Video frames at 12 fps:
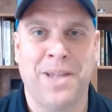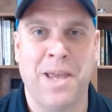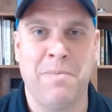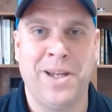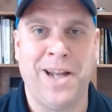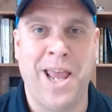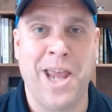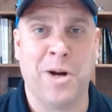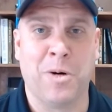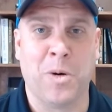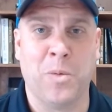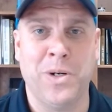gave me an
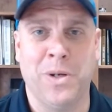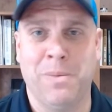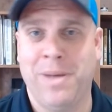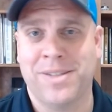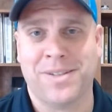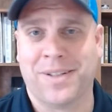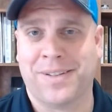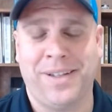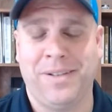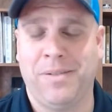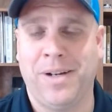8-hour window, basically.